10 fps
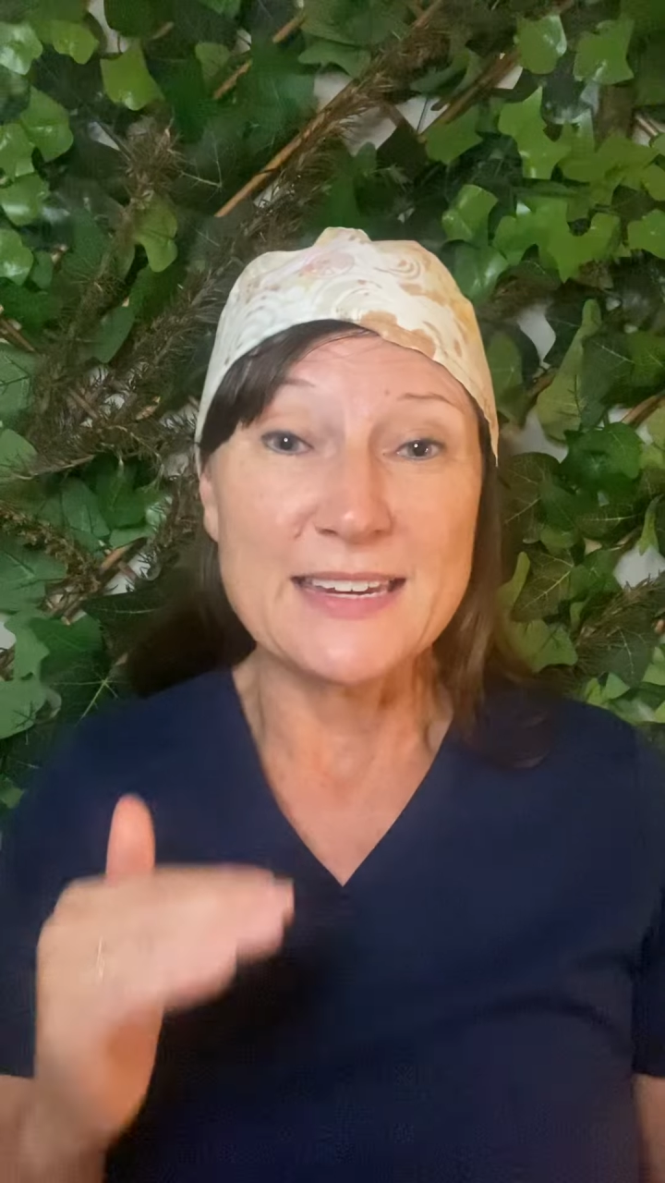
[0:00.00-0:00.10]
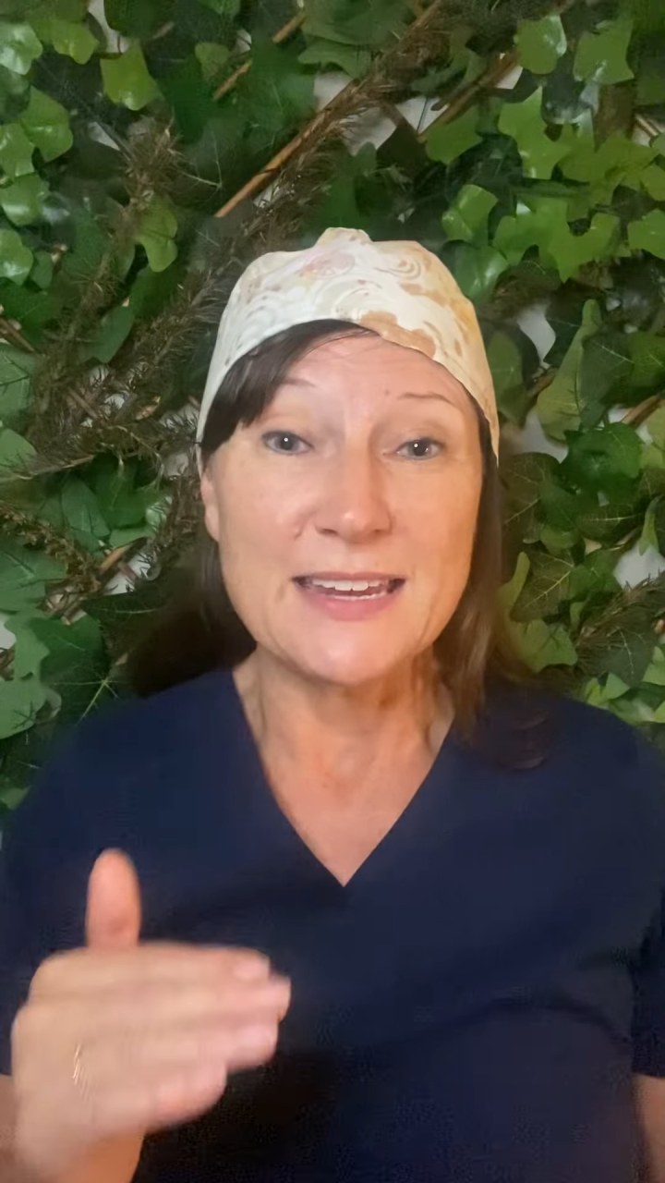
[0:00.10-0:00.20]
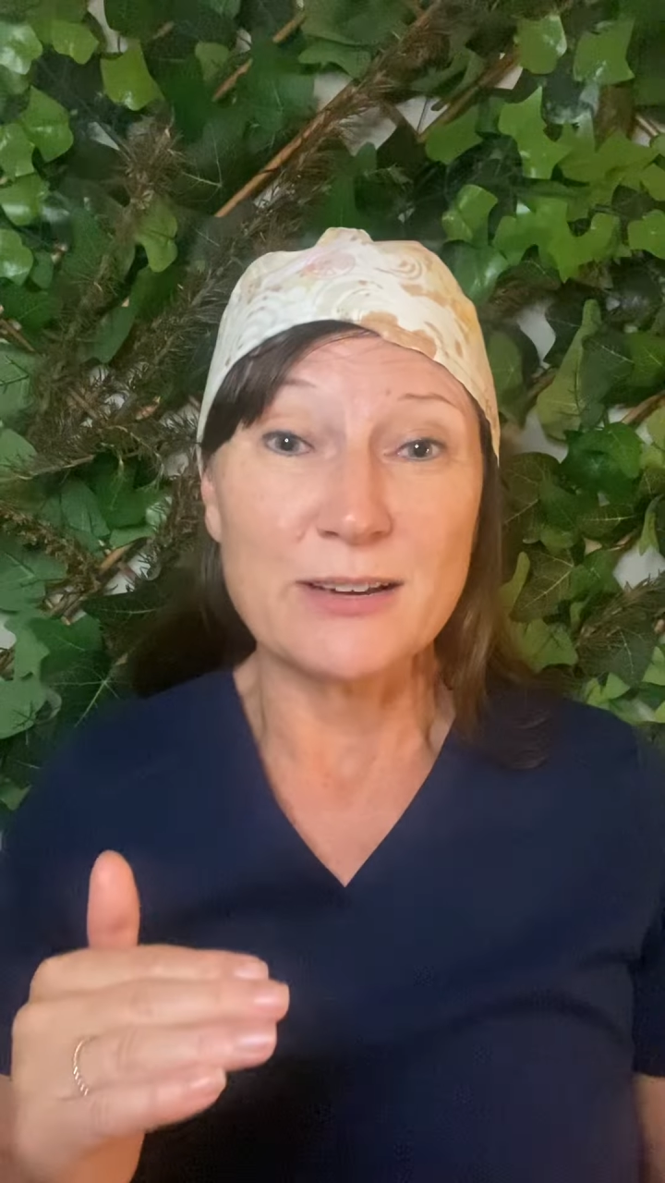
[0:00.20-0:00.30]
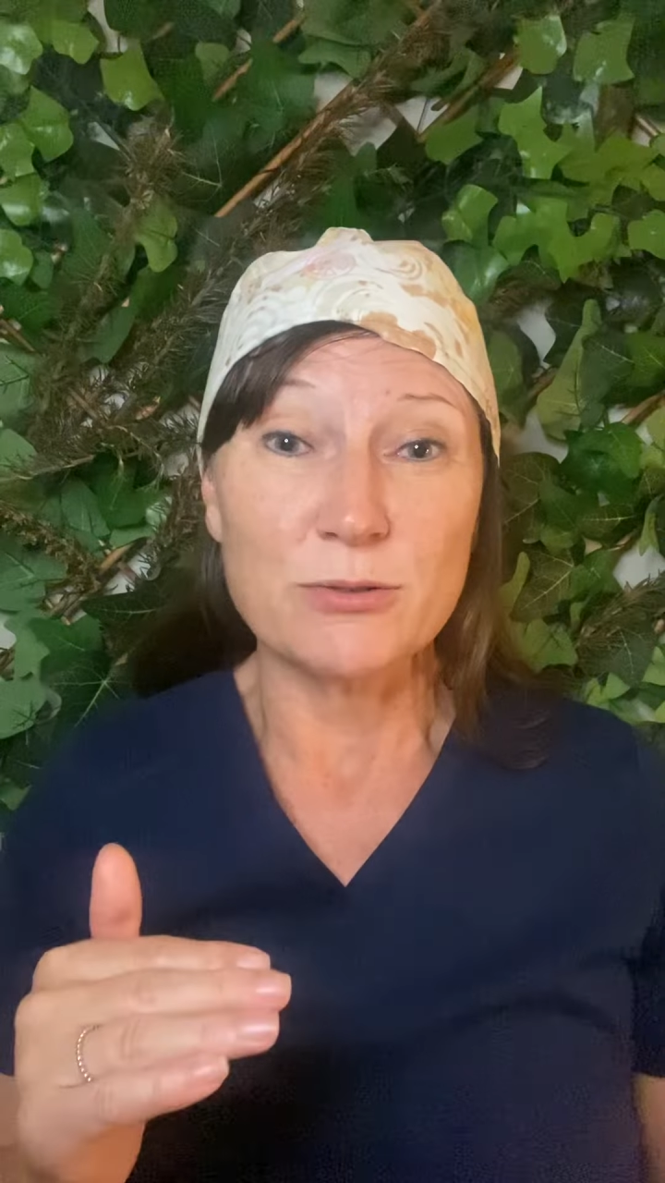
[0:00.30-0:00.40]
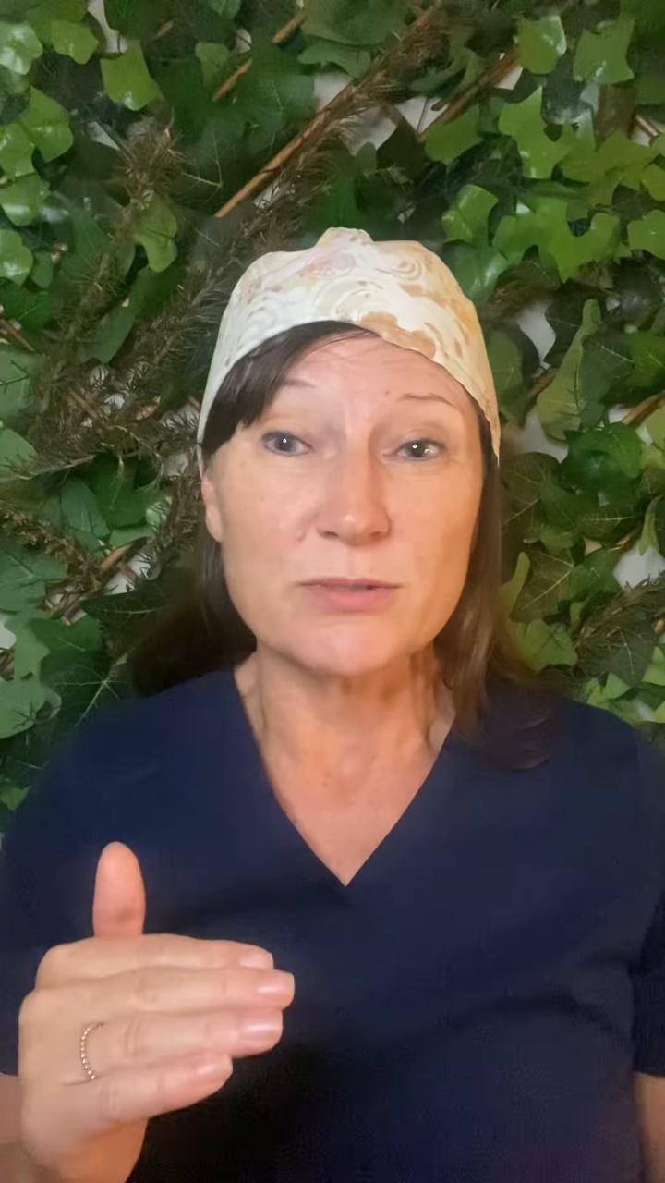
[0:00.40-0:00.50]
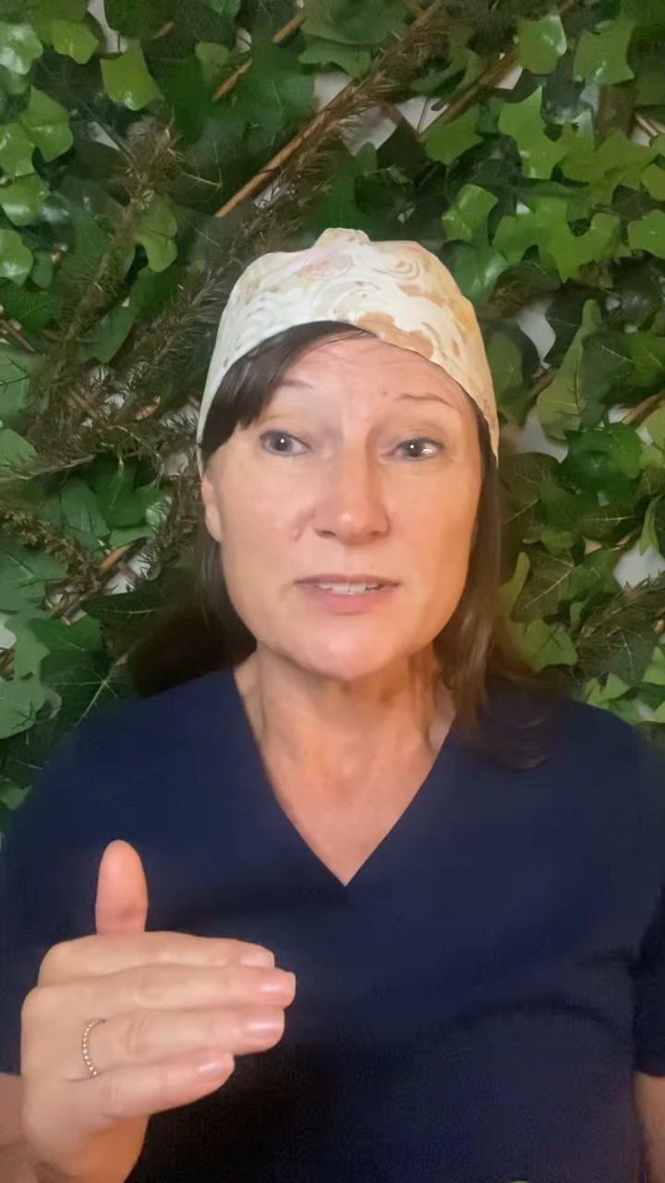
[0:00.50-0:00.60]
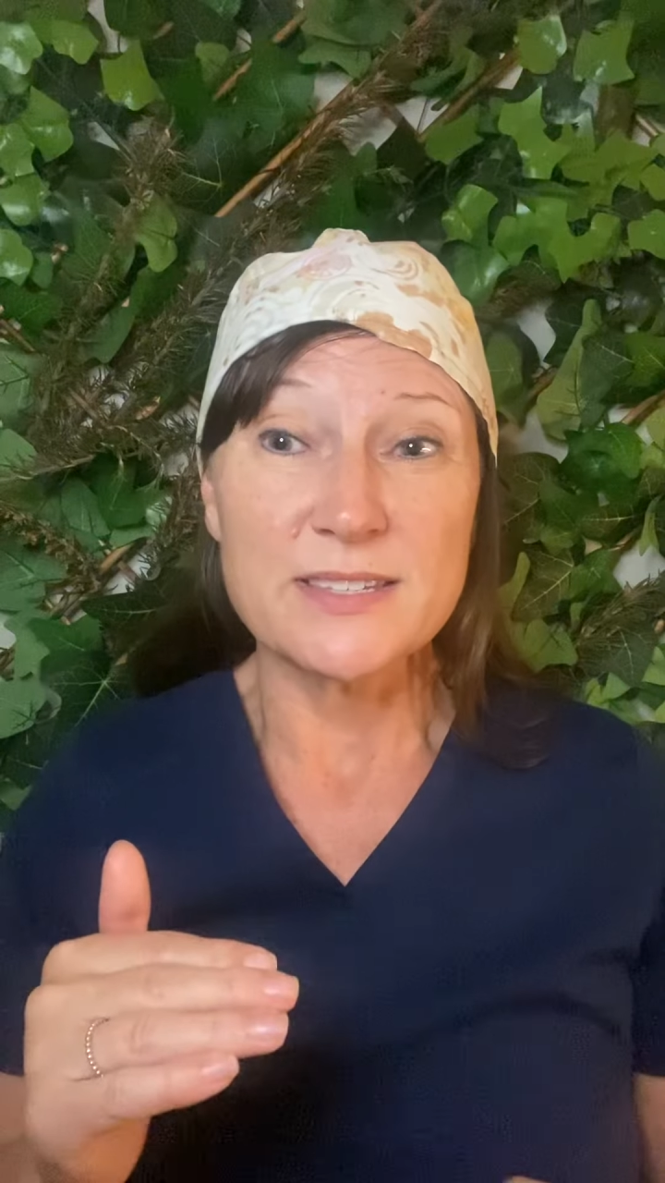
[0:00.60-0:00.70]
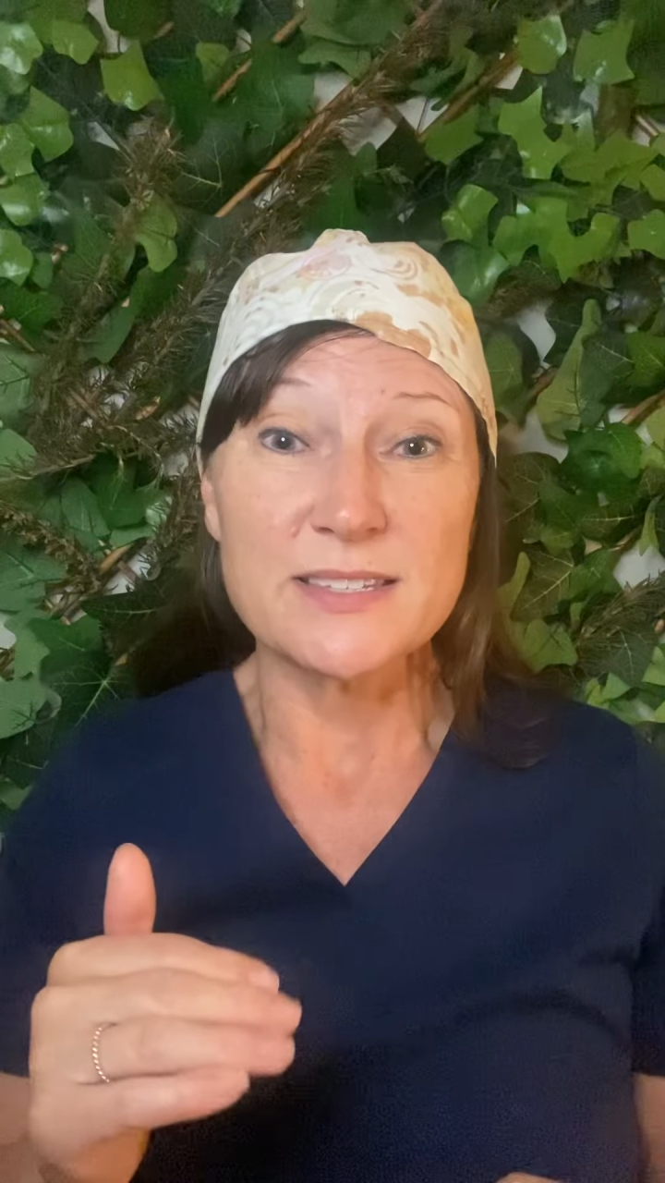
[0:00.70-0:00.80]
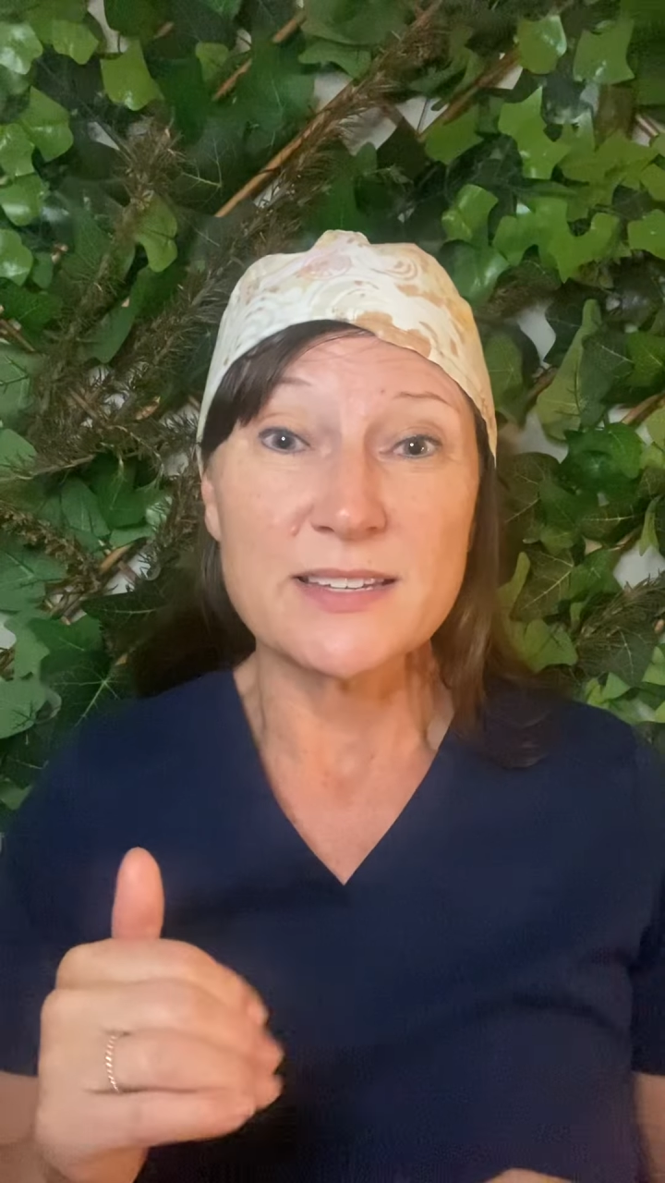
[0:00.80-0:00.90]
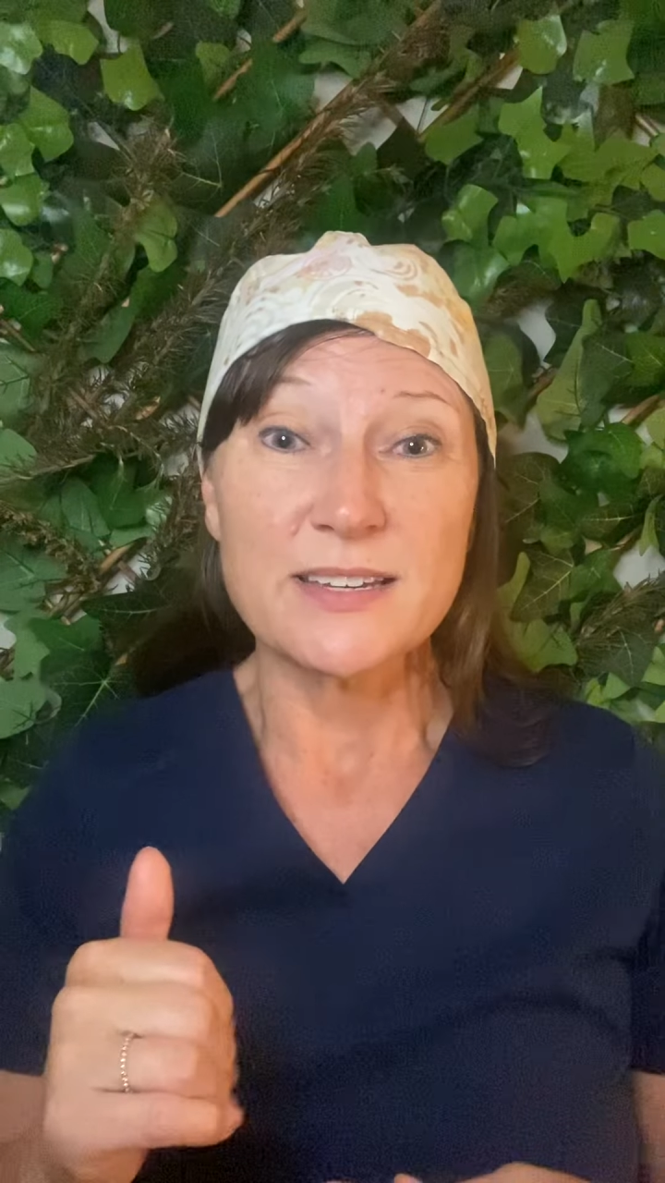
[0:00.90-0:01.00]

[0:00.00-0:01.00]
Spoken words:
niggles?